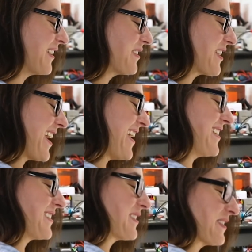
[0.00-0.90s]

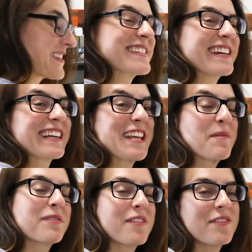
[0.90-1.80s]
Okay, so this is an
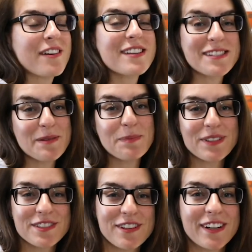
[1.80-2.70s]
example of a very simple
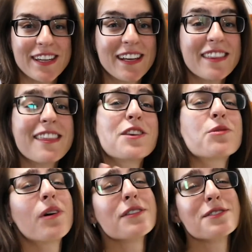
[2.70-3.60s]
circuit. Thank you
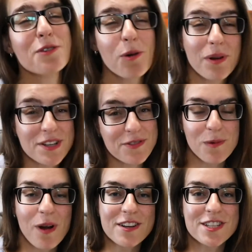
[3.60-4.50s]
all so much for
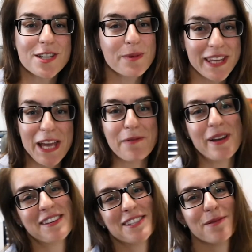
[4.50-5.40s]
watching. We can't
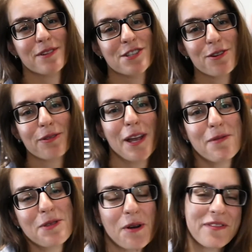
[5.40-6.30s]
wait to see what you create
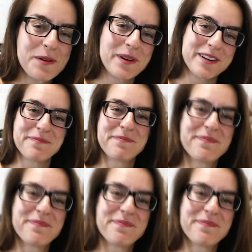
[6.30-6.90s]
with your V one.